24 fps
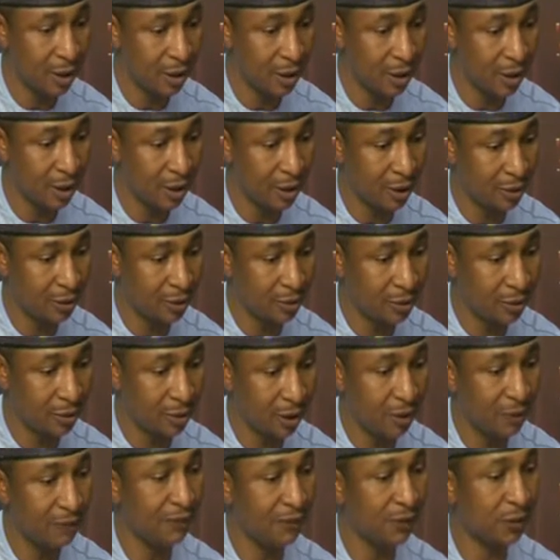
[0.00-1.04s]
uh,
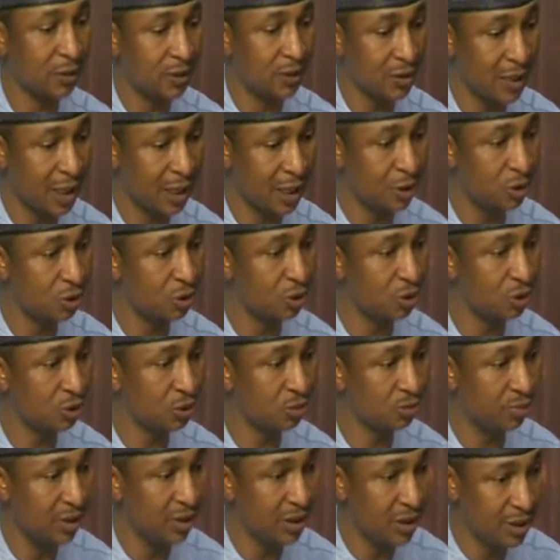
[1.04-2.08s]
comfort that you
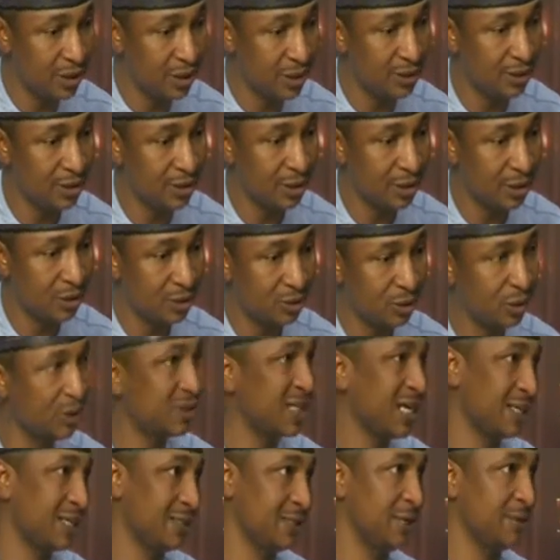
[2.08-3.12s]
should please just
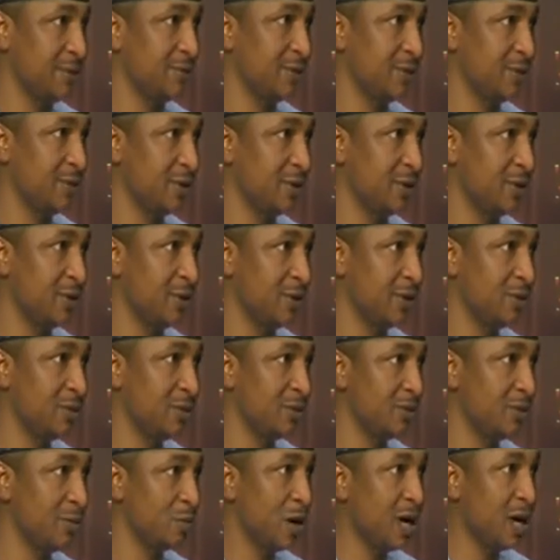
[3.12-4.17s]
accept. You know,
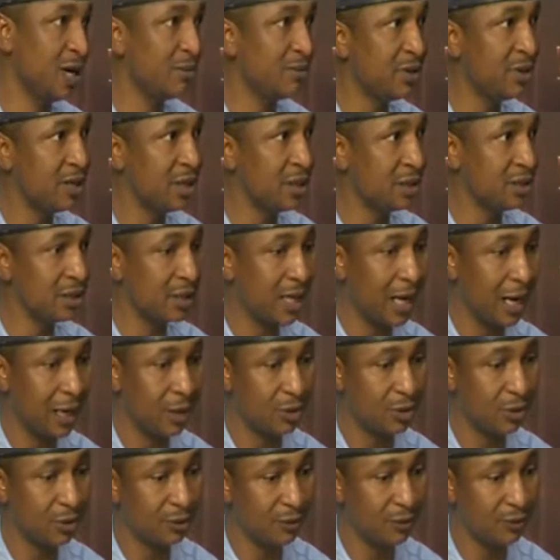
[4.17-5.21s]
one minute
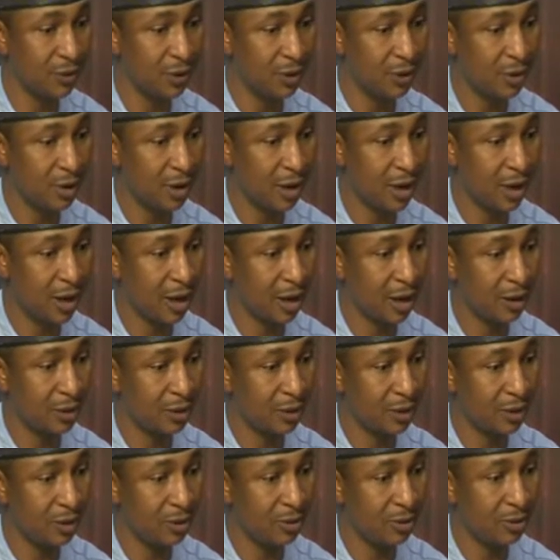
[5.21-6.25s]
out of, uh,
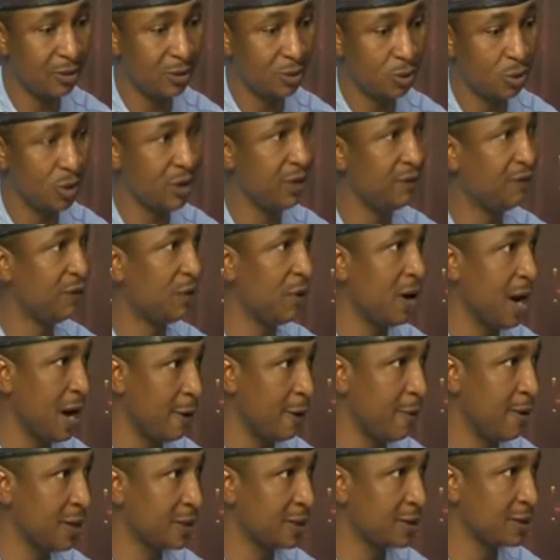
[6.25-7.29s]
you know, 24
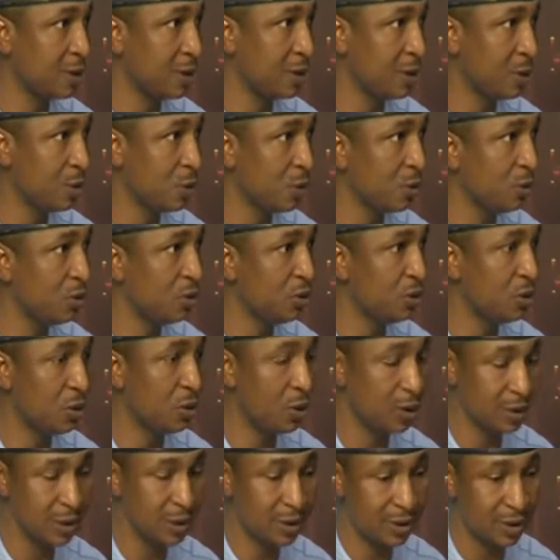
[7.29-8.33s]
hours would
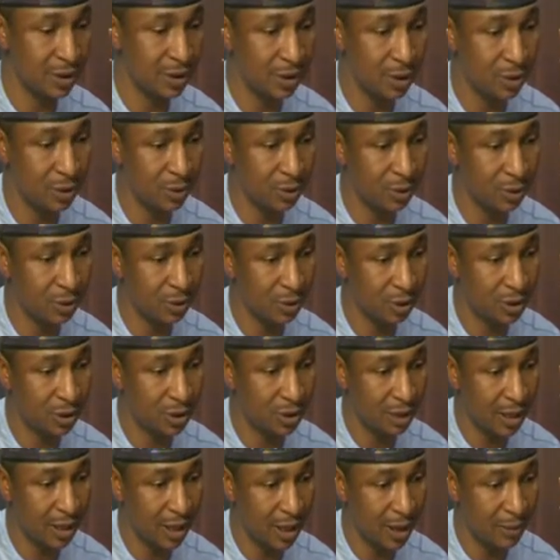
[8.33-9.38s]
not would
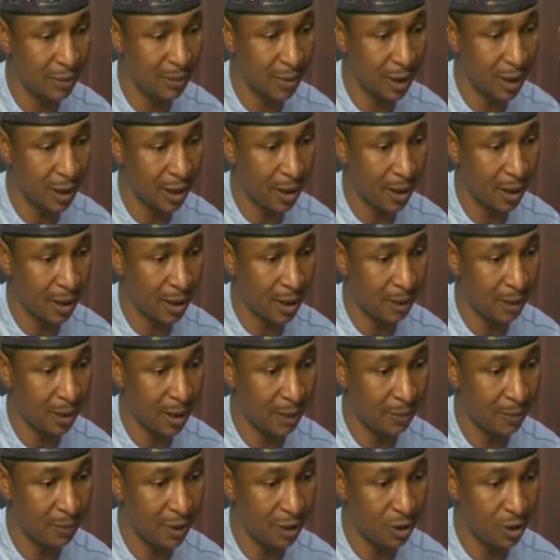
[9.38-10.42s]
not uh, uh, uh,
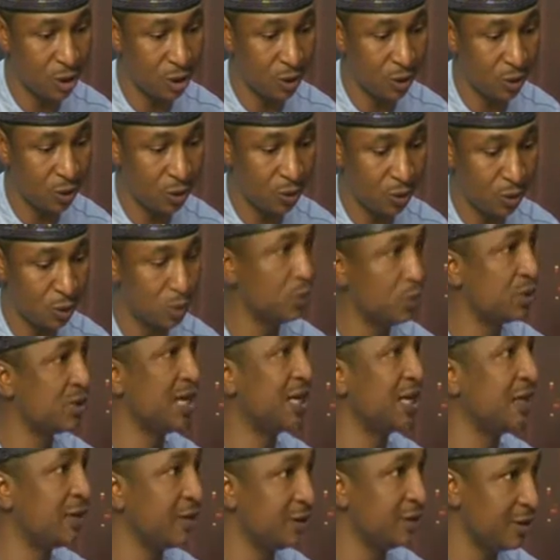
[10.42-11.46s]
uh, make you lose
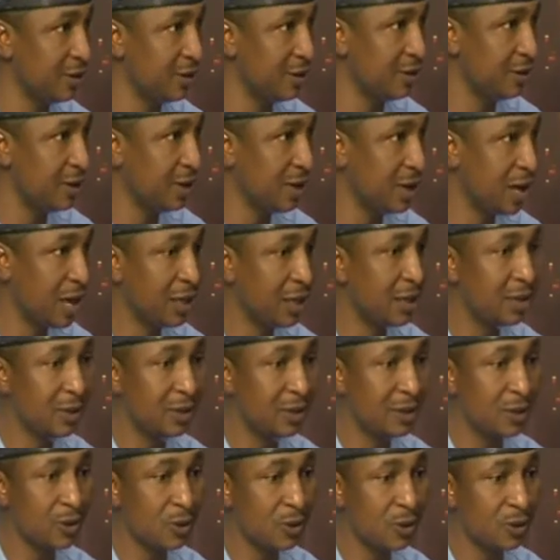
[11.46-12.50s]
anything. Mm. And
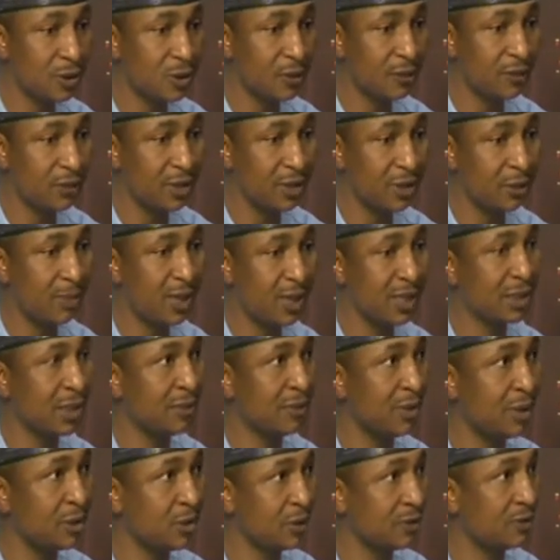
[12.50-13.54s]
this is also for the
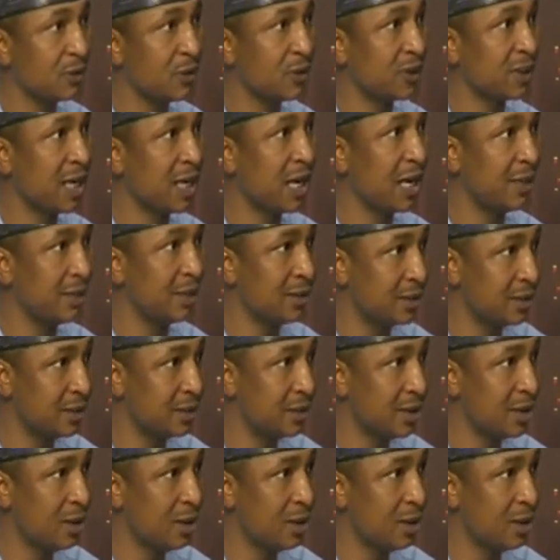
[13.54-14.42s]
betterment of society,